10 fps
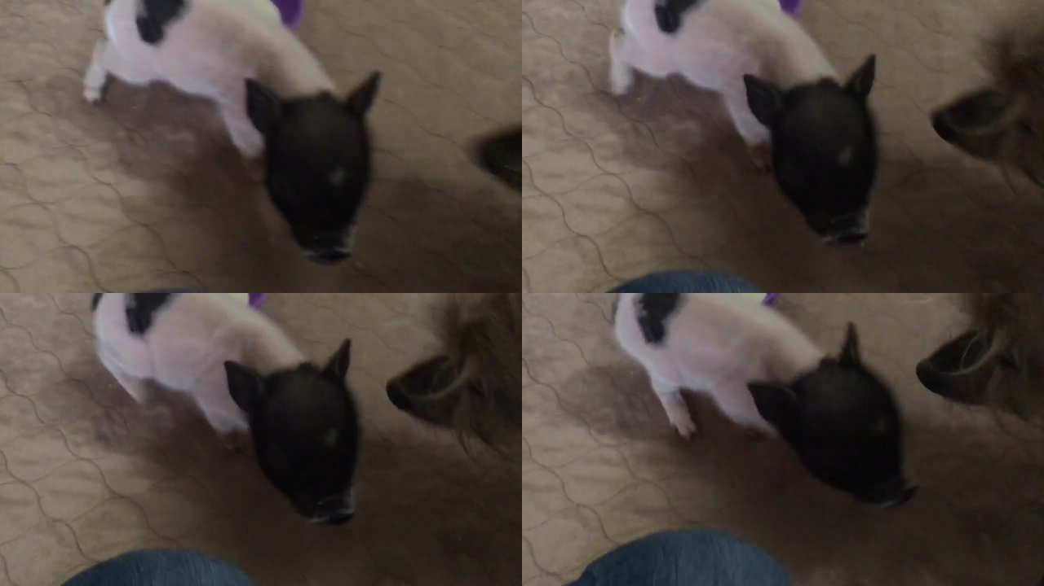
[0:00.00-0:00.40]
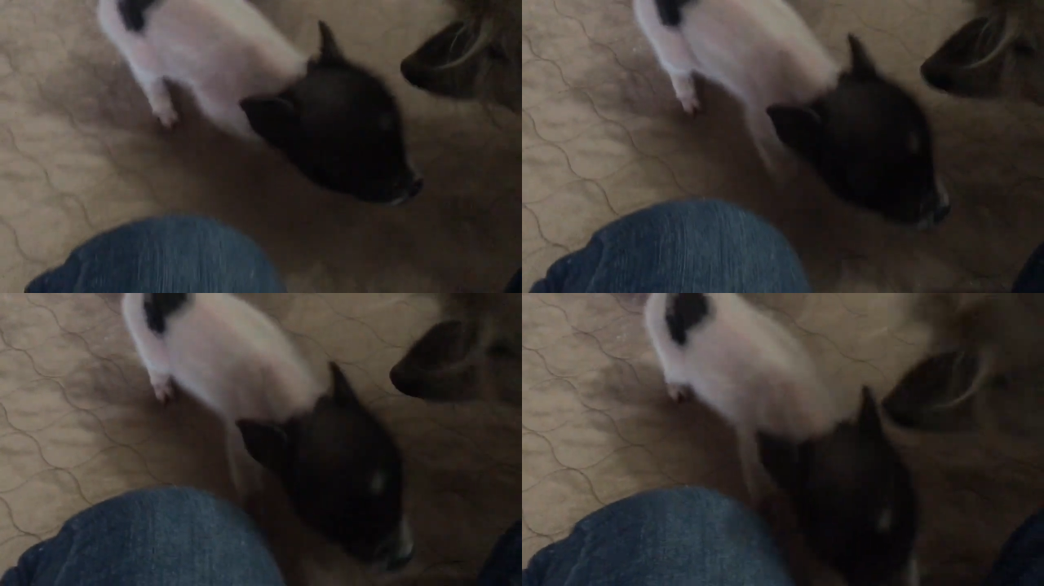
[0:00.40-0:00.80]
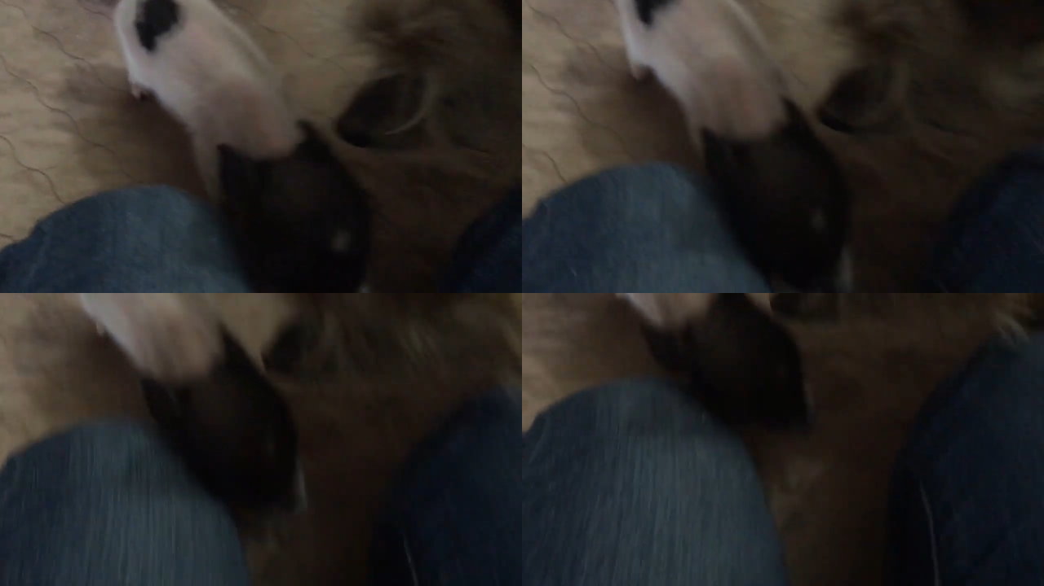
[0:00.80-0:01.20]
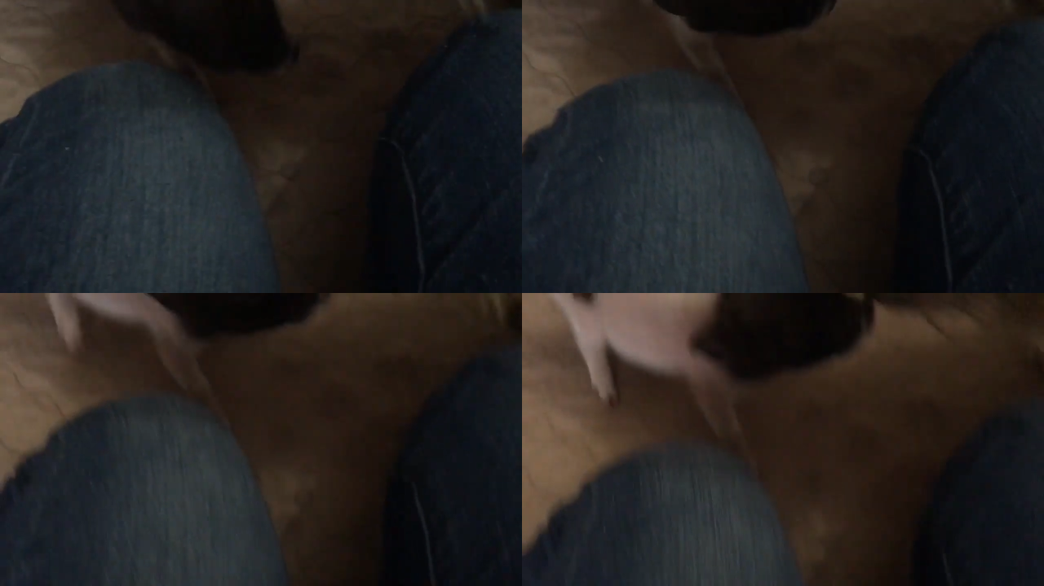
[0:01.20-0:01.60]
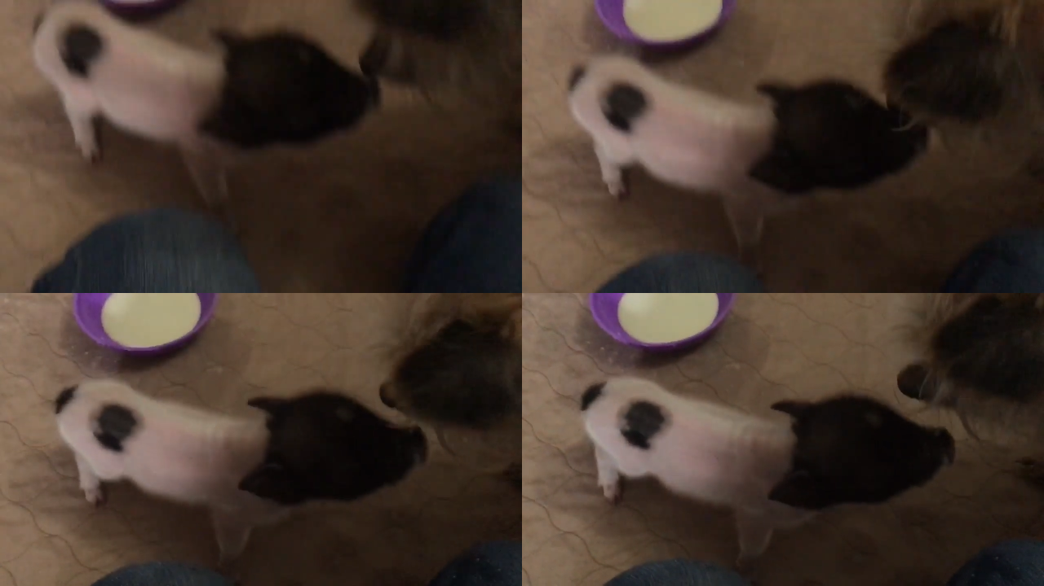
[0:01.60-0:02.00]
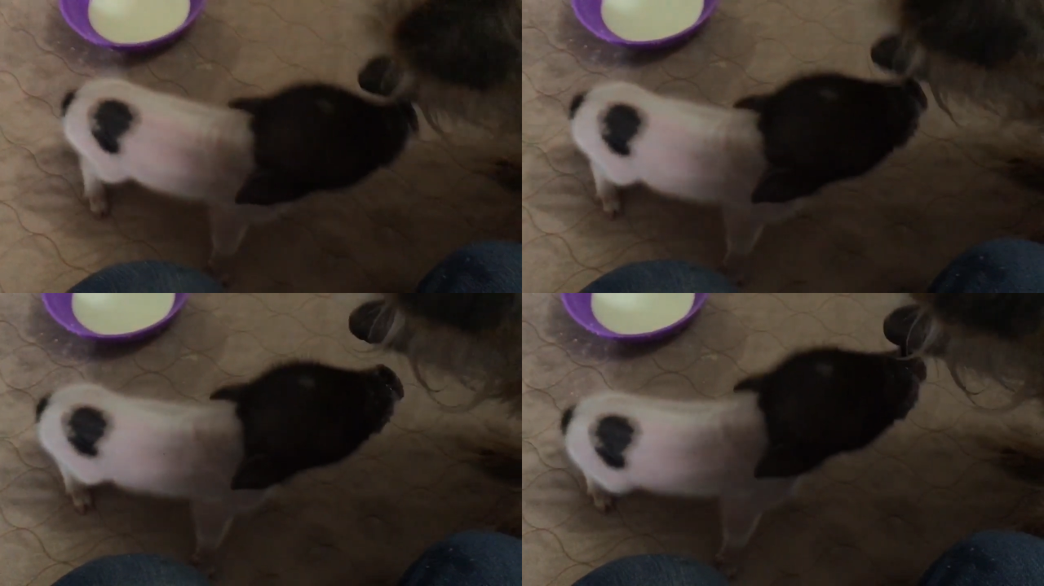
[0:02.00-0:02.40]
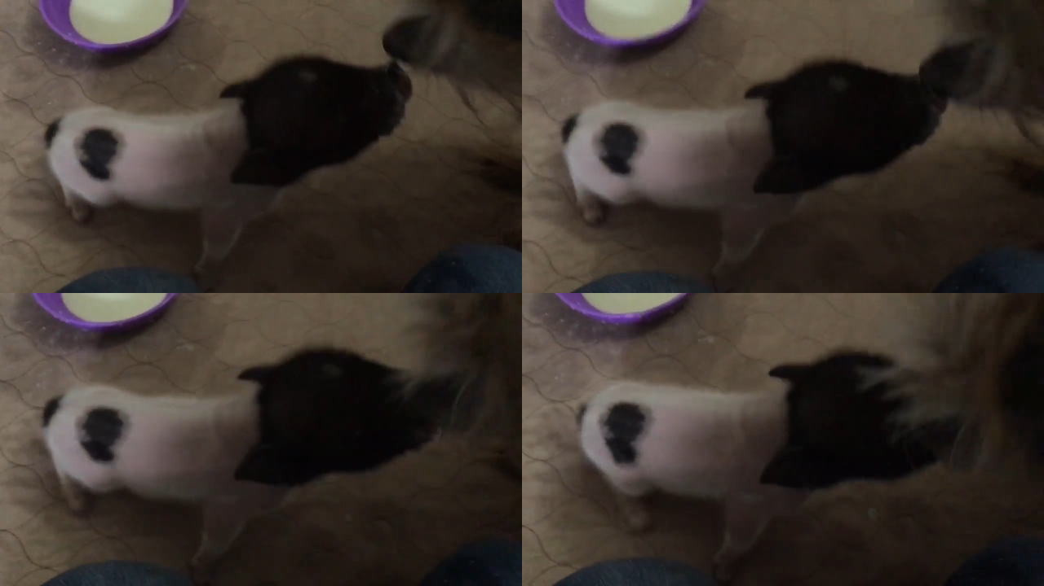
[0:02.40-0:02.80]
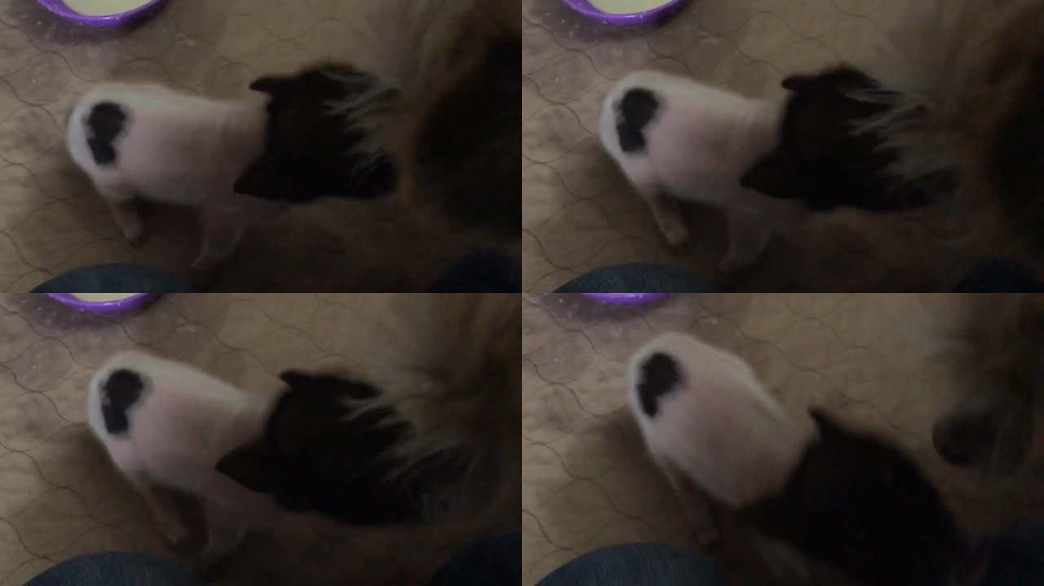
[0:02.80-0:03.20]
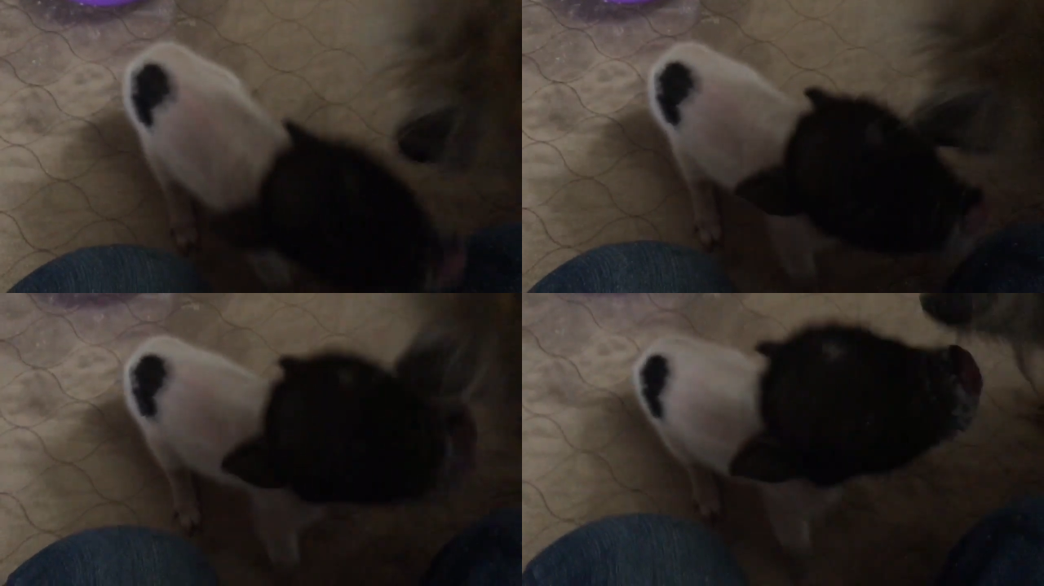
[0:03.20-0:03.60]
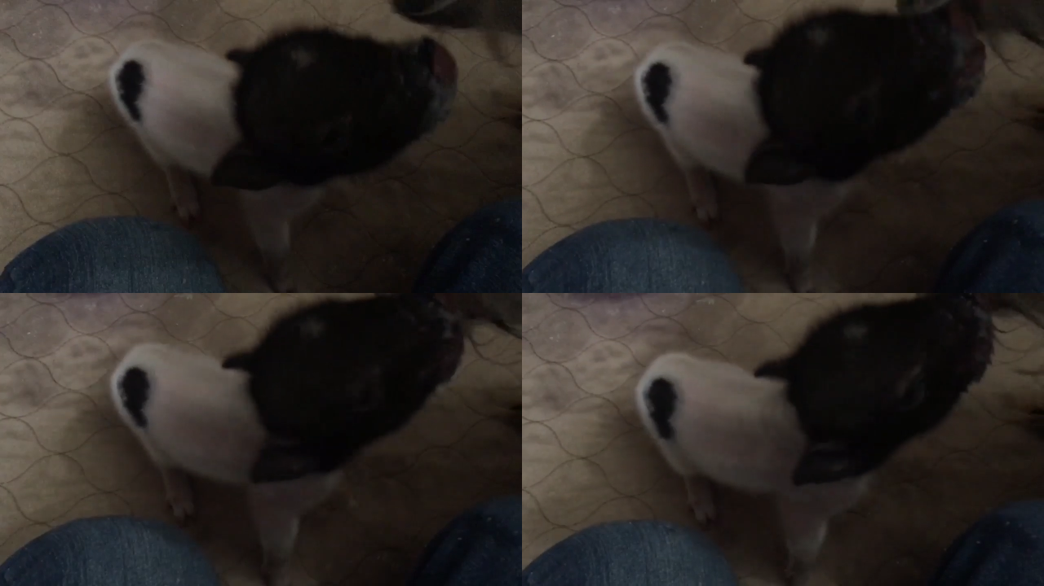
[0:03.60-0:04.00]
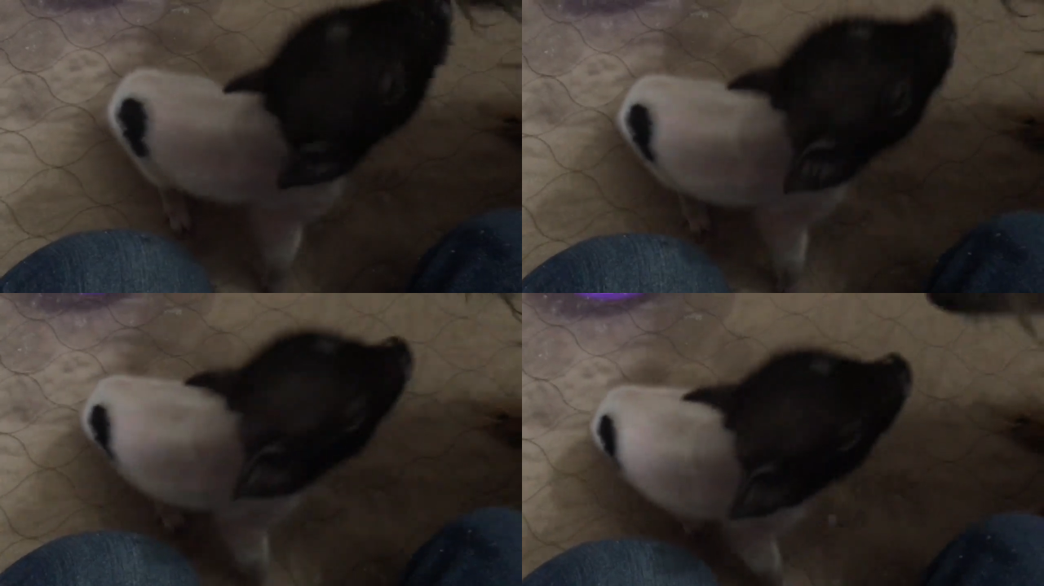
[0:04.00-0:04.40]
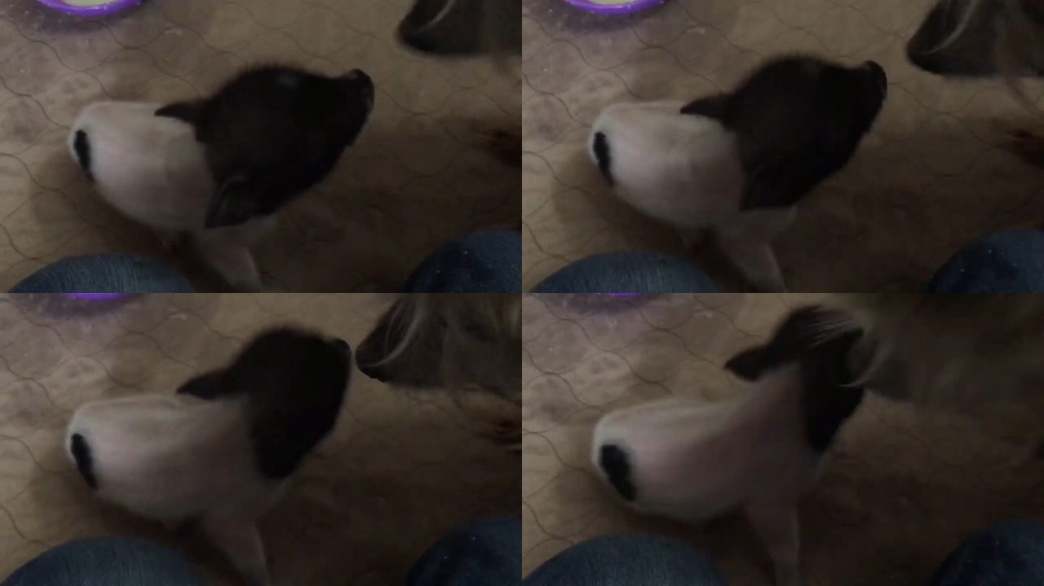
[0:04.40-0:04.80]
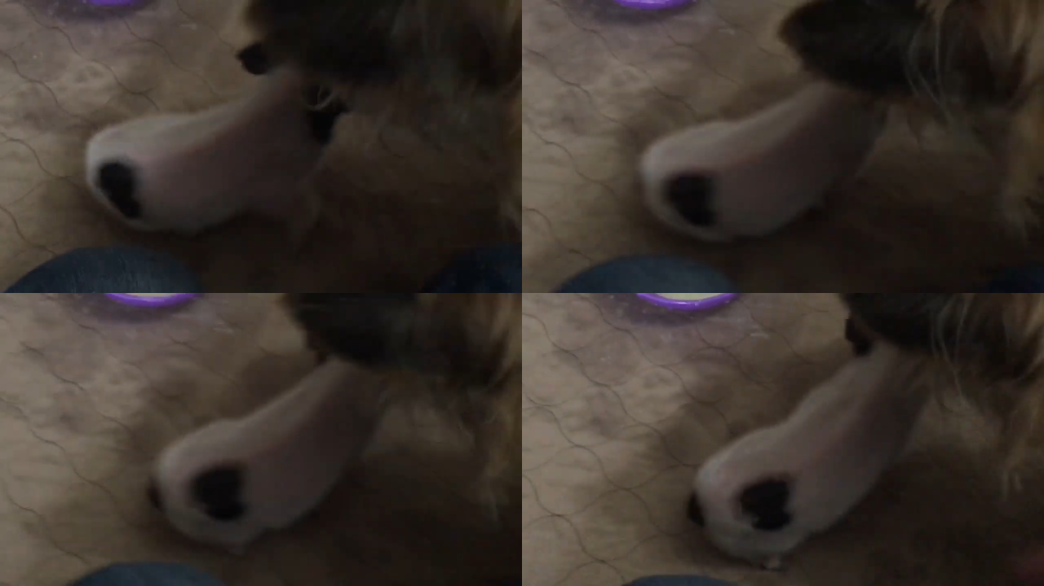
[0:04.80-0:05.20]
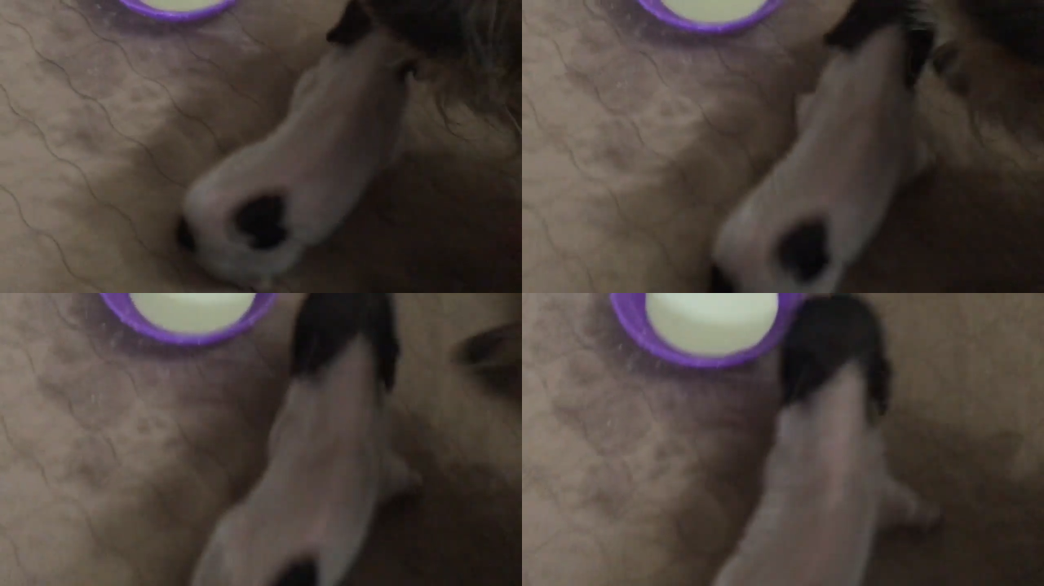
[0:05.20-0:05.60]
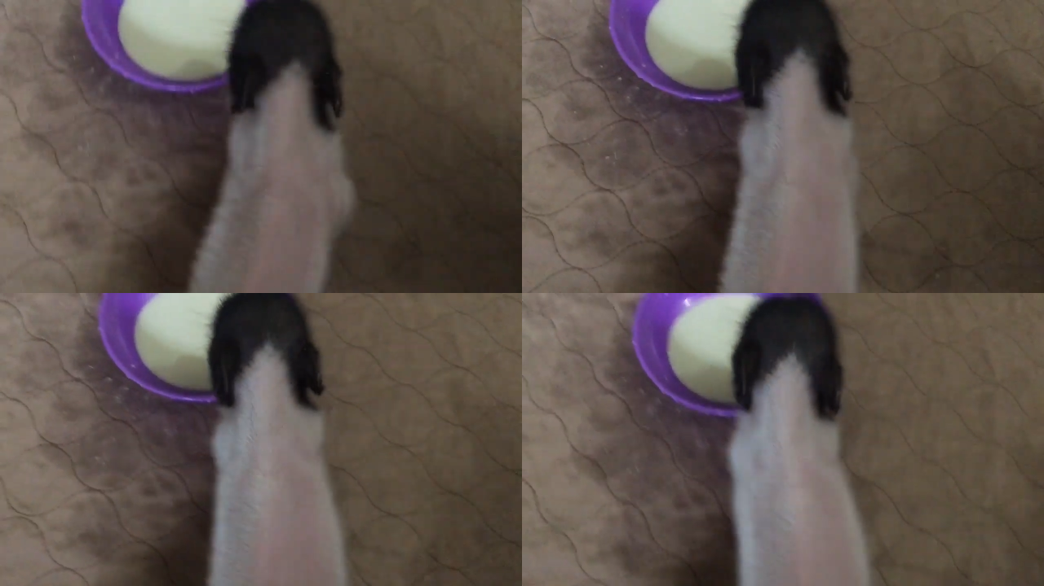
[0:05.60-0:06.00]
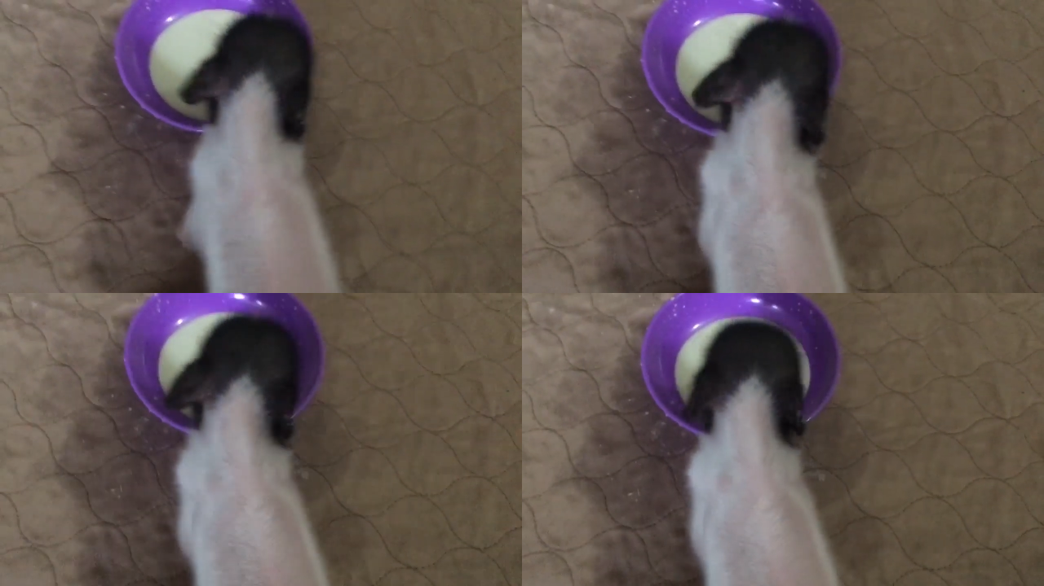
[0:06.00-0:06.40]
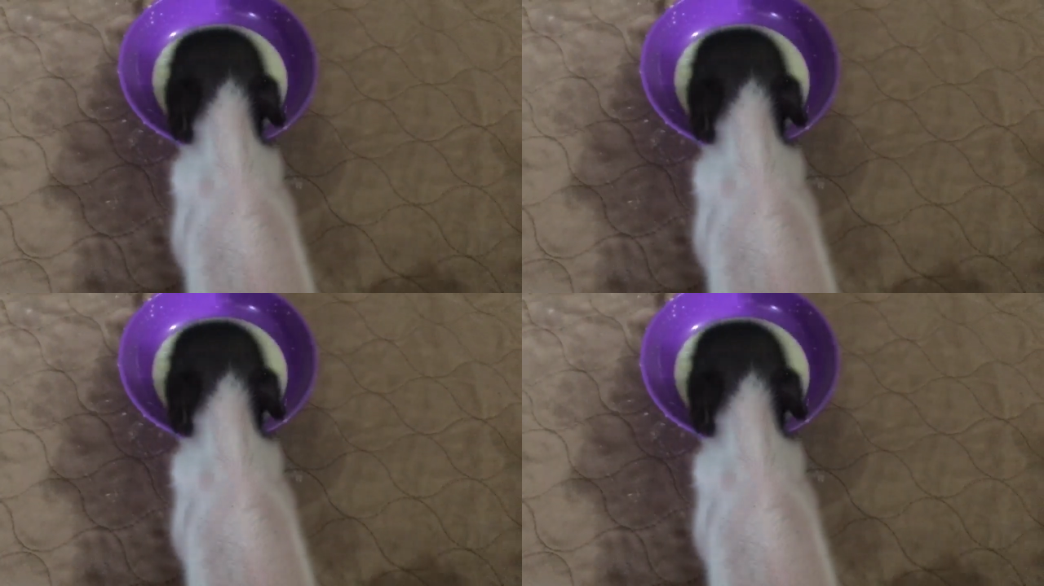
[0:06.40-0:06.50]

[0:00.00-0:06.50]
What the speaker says: (no speaker visible)